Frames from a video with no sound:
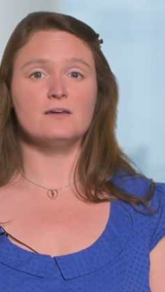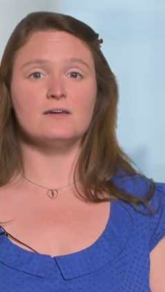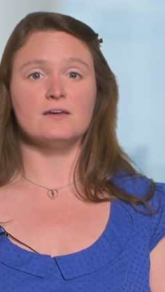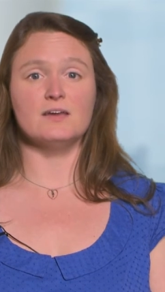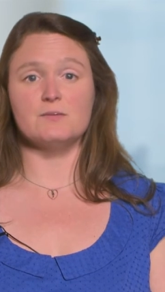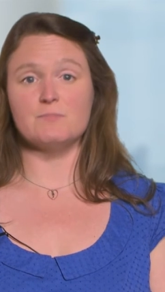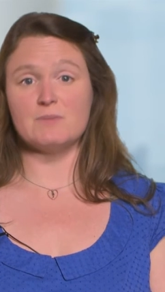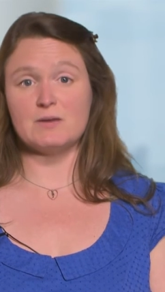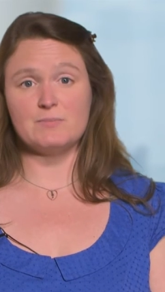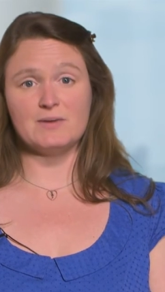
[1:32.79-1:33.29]

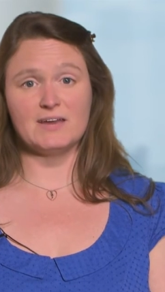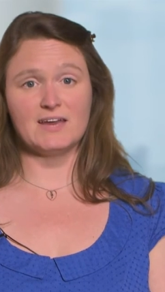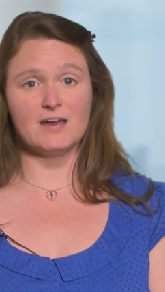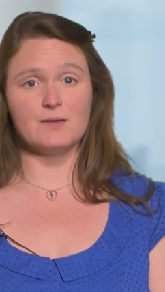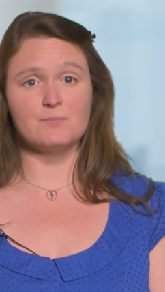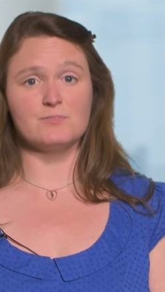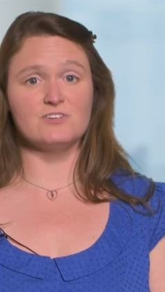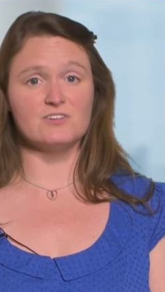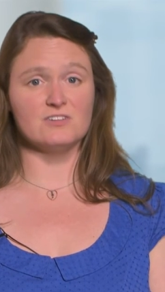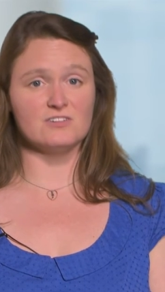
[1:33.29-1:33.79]
It may be
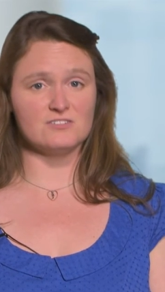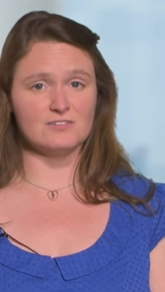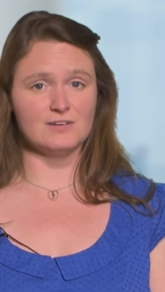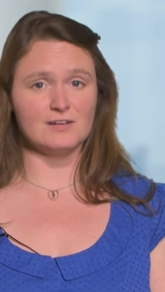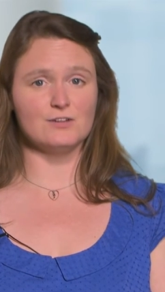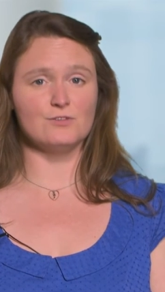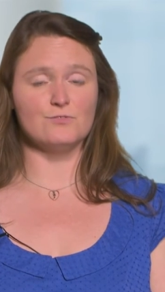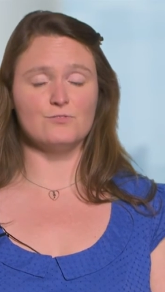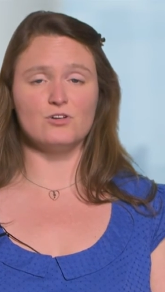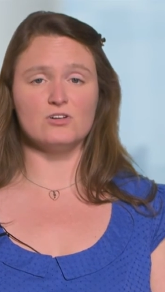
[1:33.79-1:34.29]
kept in a
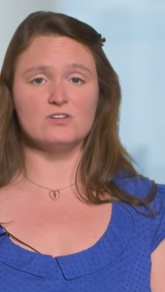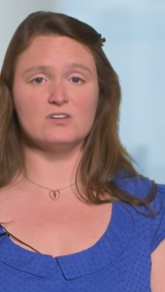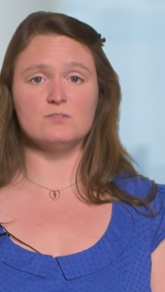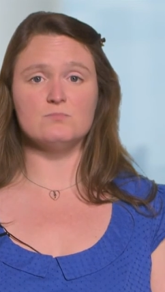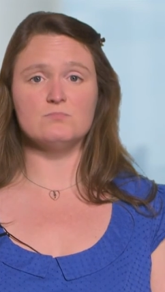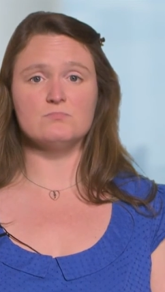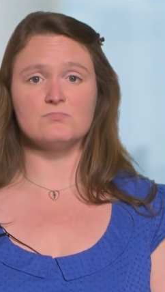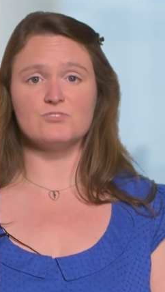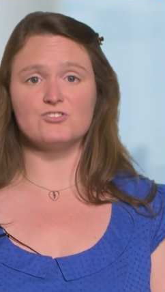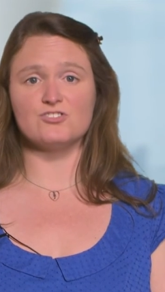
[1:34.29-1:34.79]
single volume,
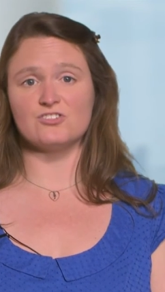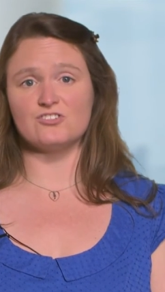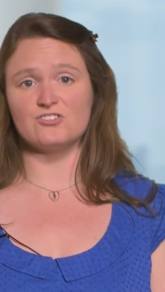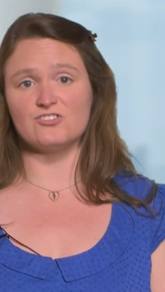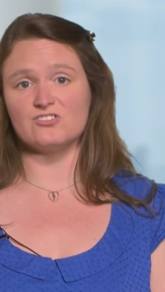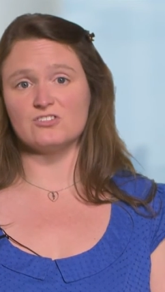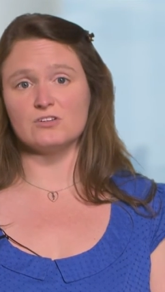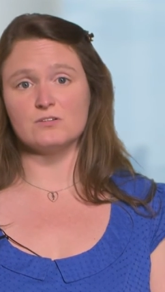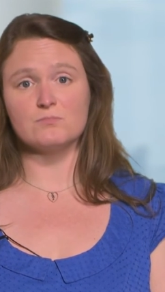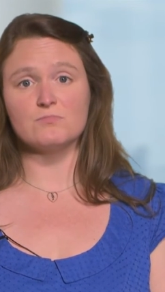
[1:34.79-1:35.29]
such as
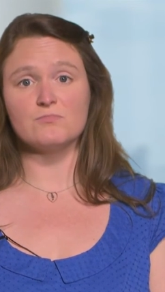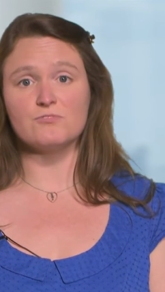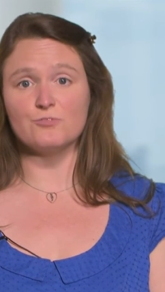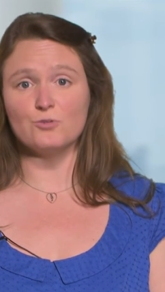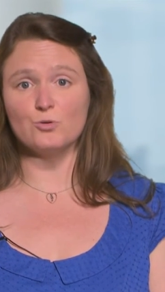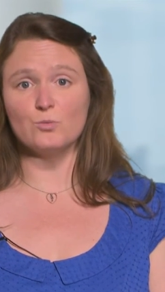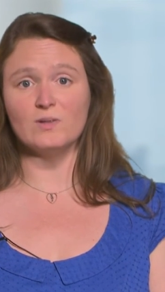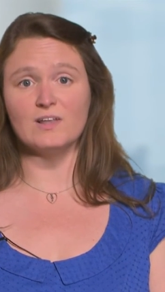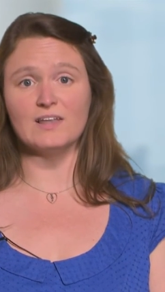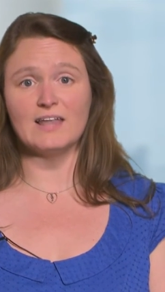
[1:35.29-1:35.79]
a
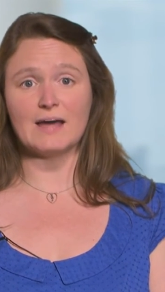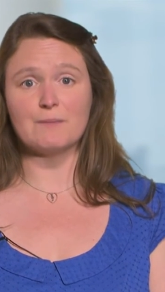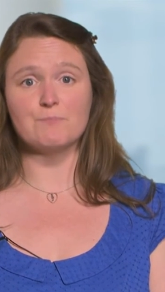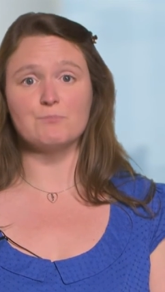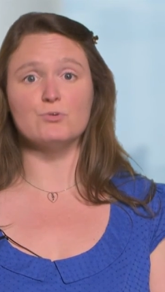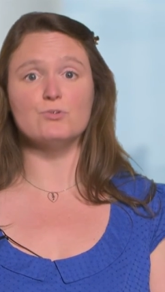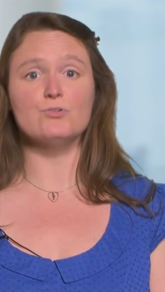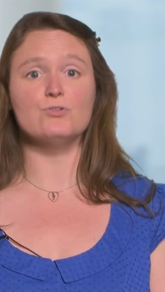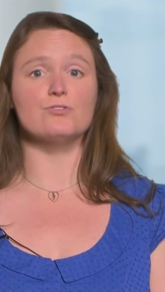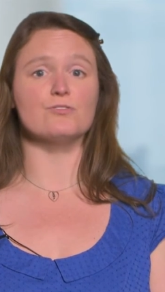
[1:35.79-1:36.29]
formal lab
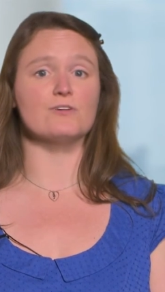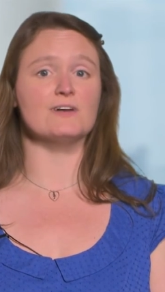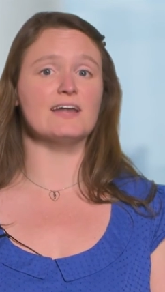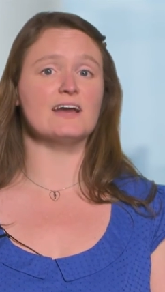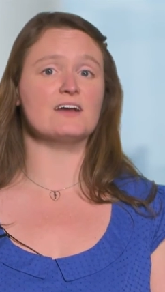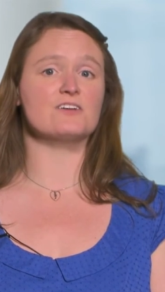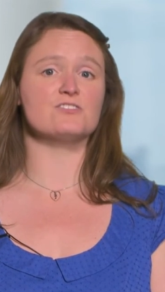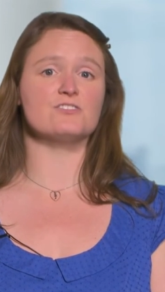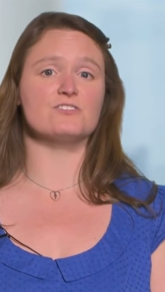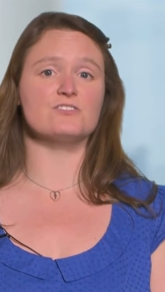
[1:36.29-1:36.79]
book or an
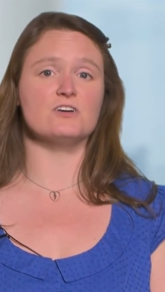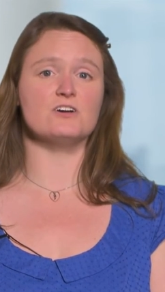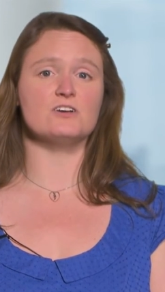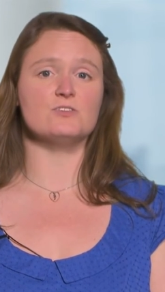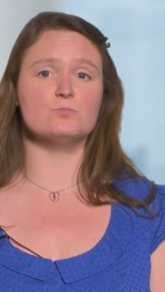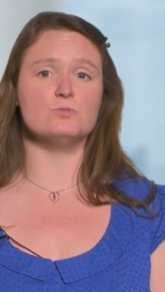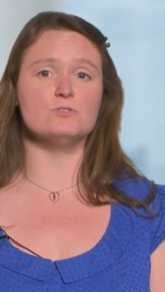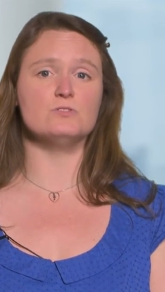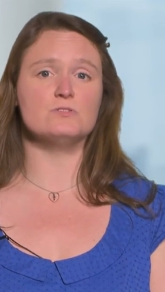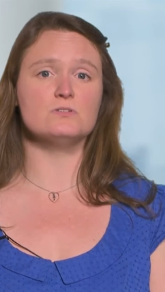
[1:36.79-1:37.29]
exercise
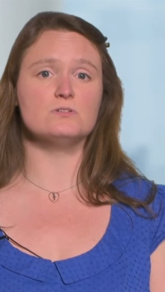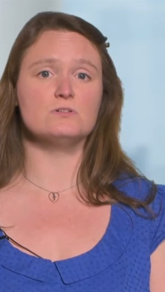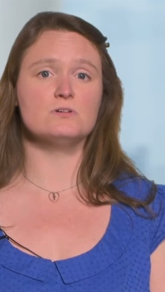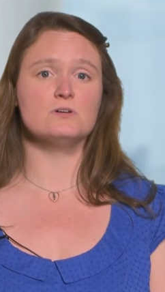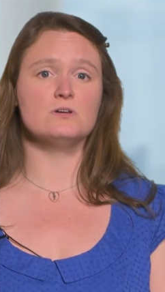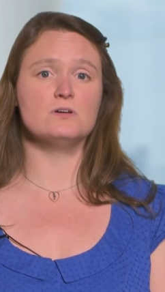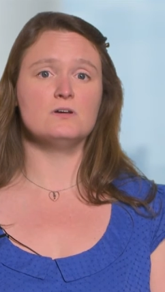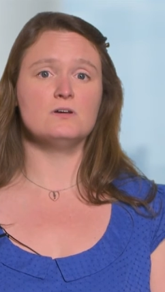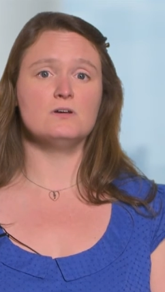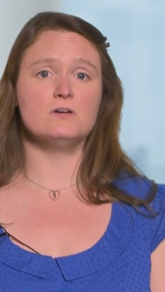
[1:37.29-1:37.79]
book.
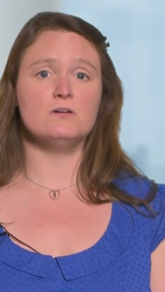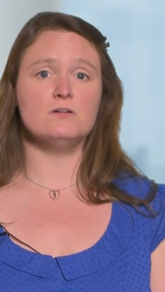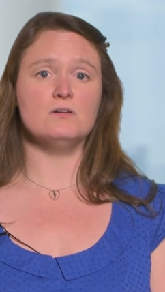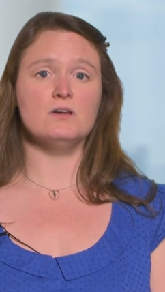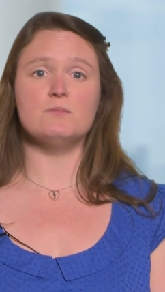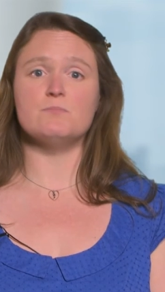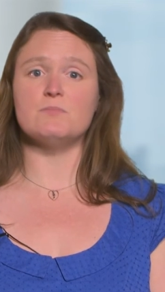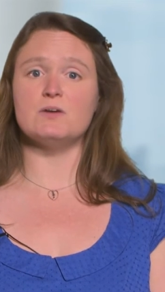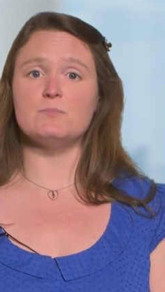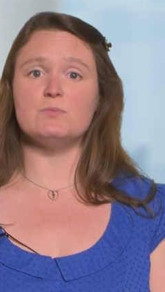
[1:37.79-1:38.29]
It
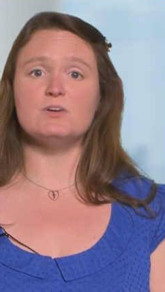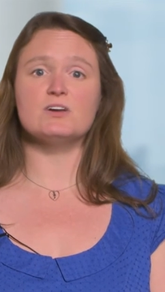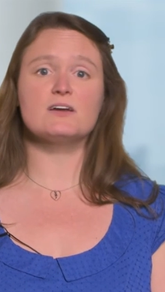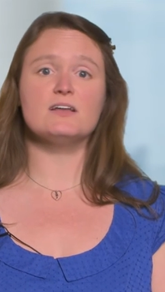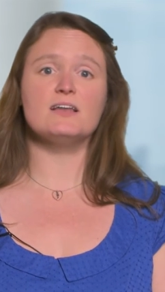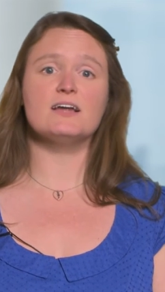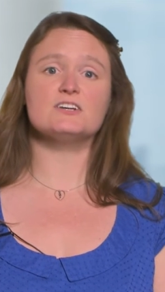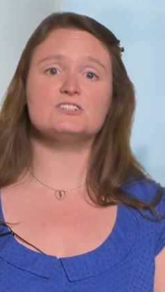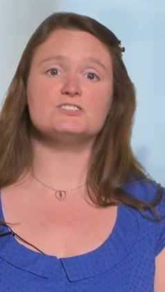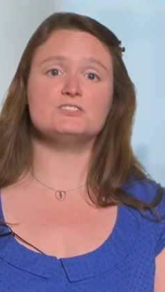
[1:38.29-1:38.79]
may be a
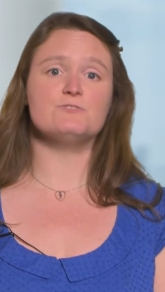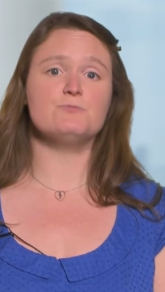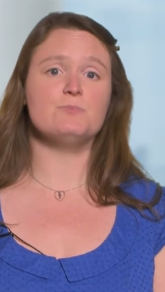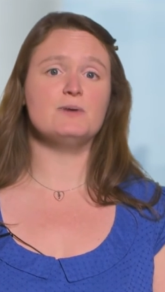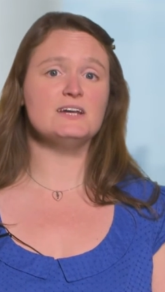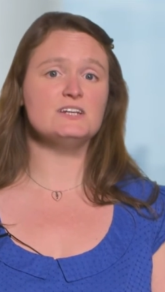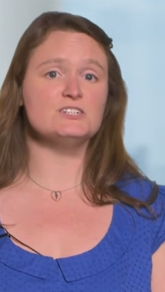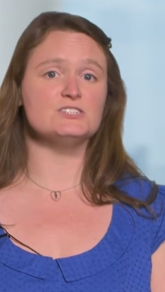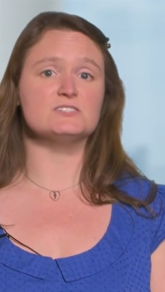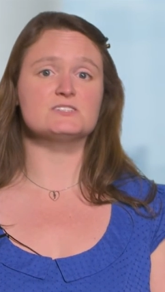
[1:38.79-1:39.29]
collection of
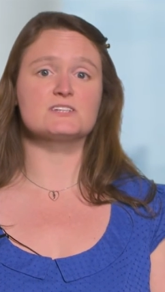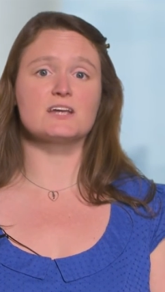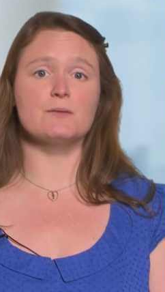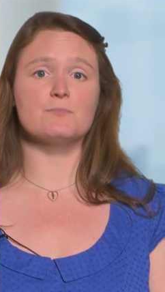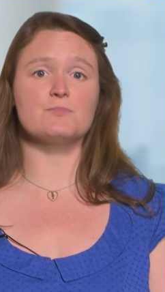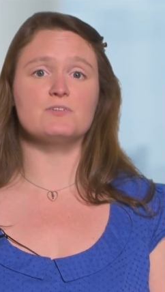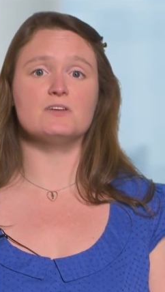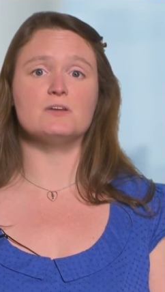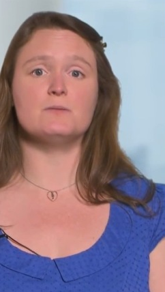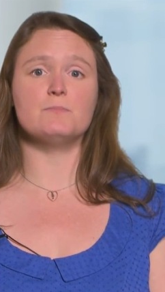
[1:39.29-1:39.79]
pages
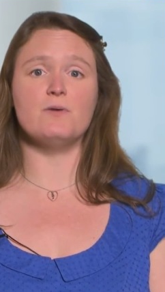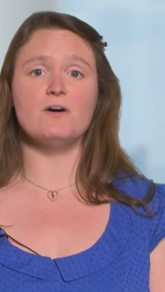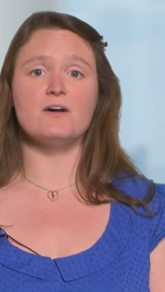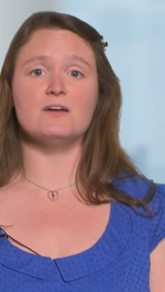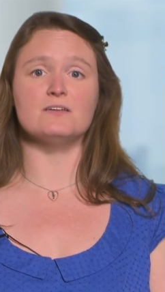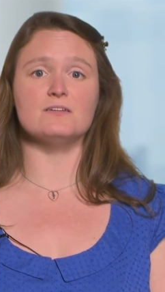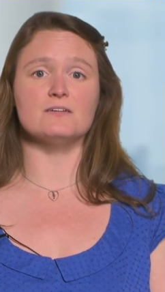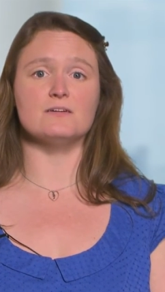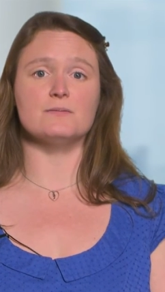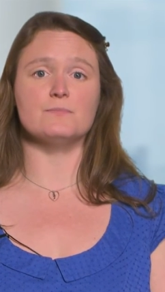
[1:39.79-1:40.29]
kept in a
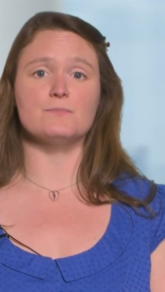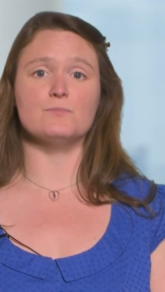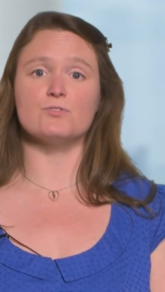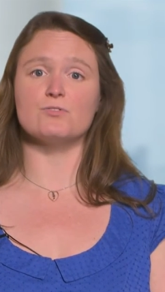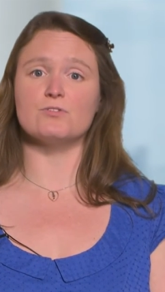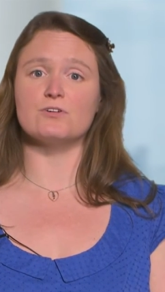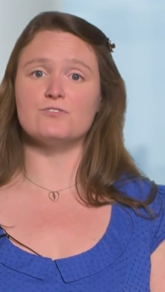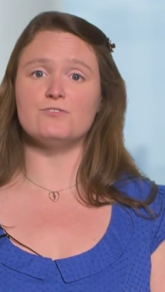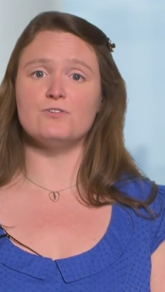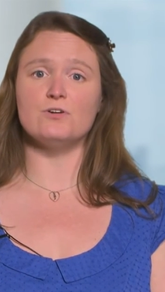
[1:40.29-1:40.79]
binder
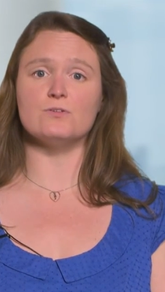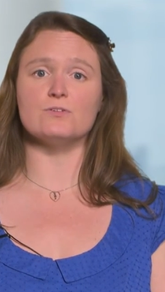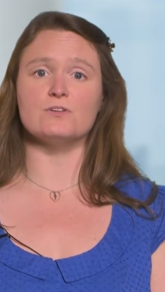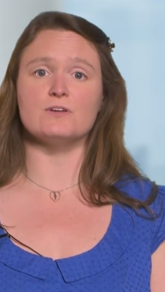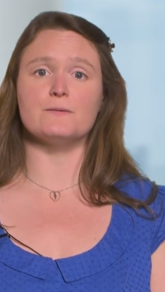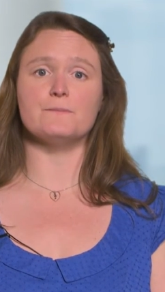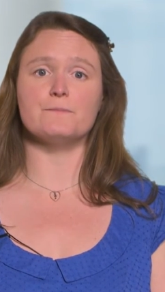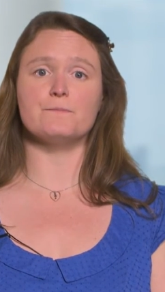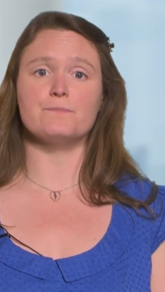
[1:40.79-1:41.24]
or a folder.